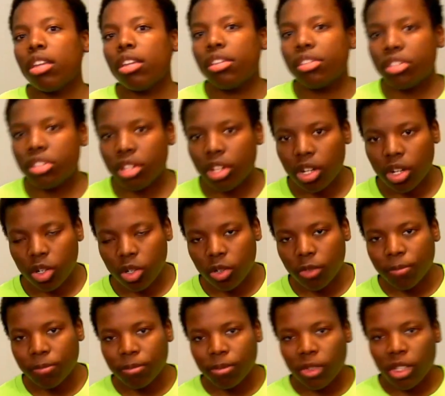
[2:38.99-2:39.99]

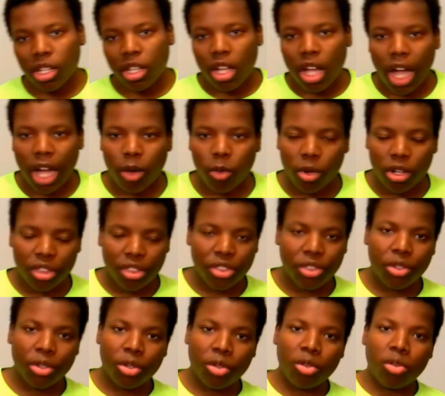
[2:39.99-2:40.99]
So I went
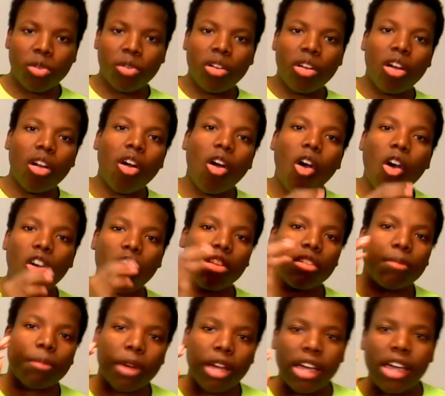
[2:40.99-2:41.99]
through all
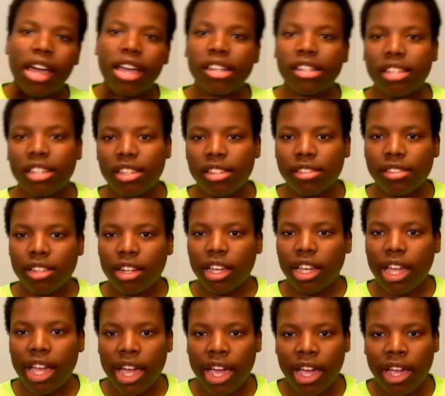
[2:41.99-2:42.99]
of my ideas that I
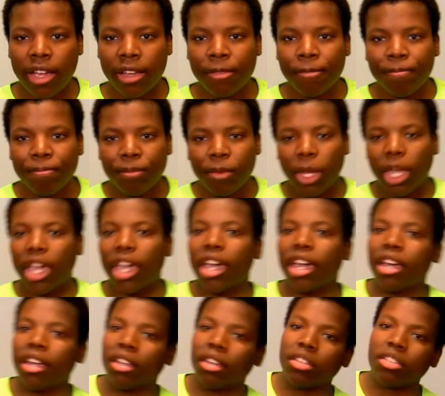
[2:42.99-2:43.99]
had,
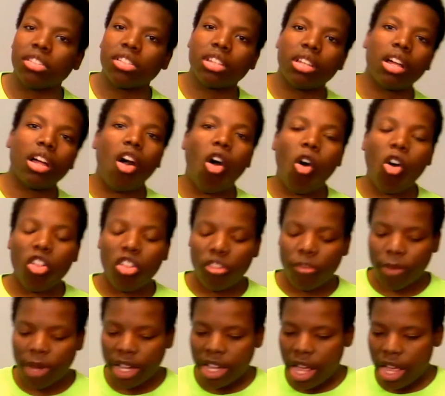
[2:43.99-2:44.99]
and all of
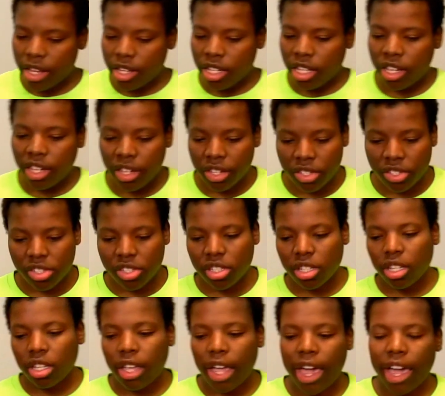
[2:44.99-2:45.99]
my ideas
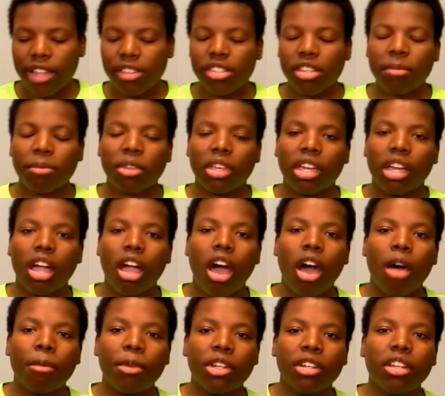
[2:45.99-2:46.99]
had something in
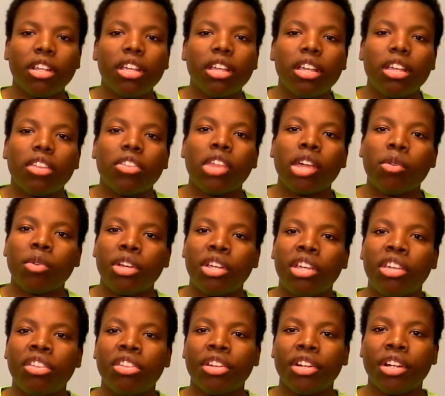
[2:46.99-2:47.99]
common. They were
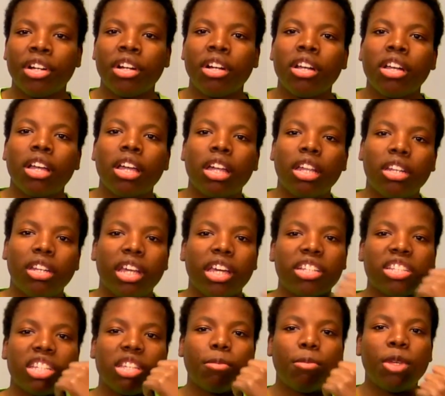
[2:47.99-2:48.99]
either
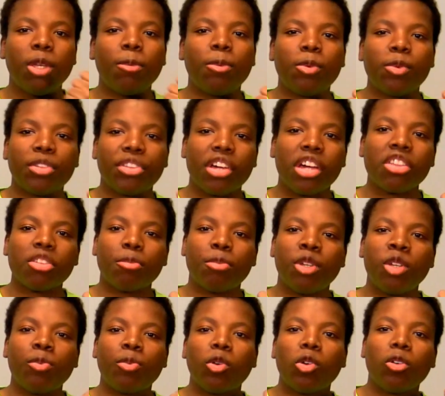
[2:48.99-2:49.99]
connecting people with other
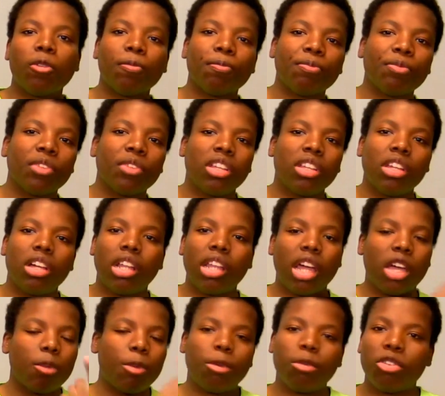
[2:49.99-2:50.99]
people,
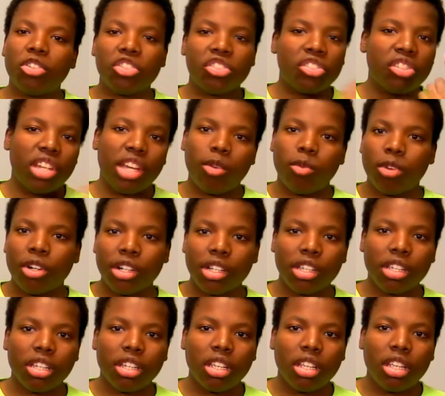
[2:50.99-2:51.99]
allowing people to just network.
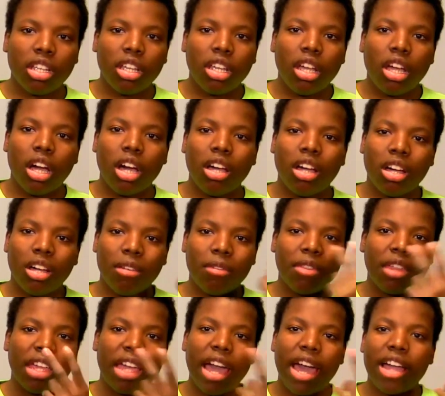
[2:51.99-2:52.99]

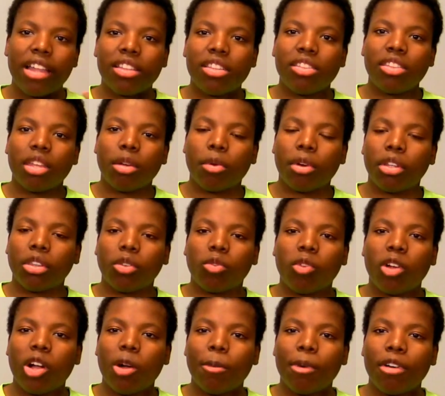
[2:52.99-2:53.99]
They were in the
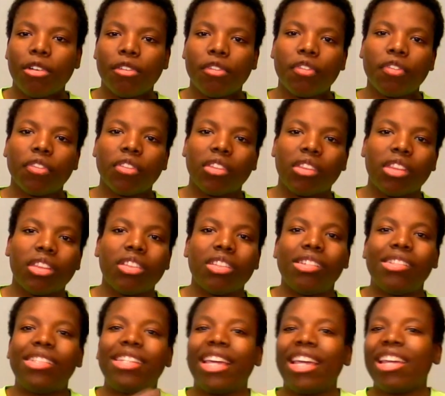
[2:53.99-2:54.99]
realm of
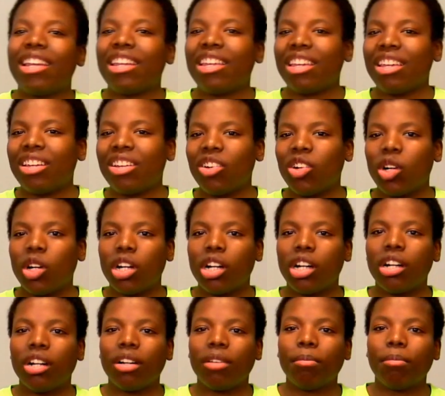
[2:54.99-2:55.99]
dating
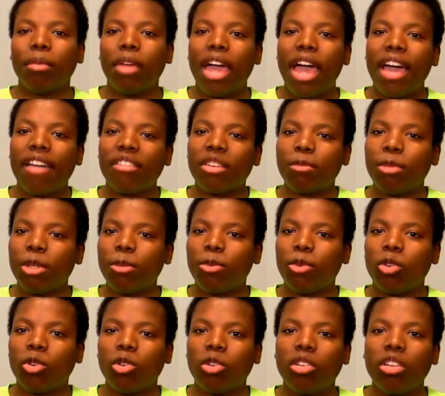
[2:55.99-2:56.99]
or having
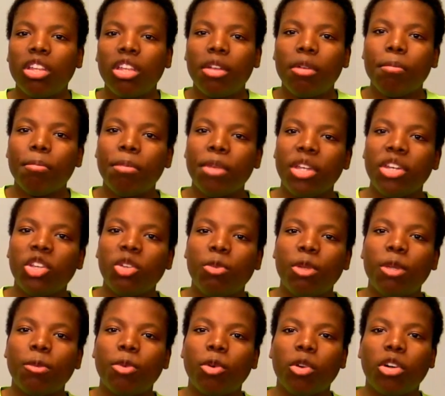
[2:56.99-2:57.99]
people meet new
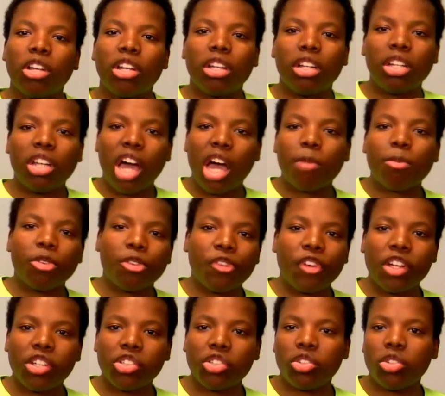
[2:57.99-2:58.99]
people in a
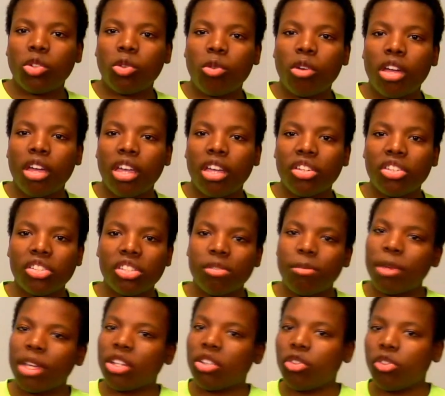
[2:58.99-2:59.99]
non-professional way just to
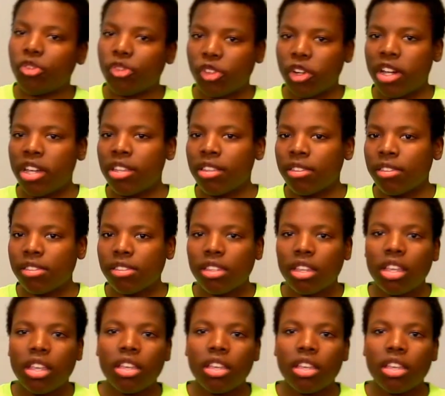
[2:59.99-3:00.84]
make new friends.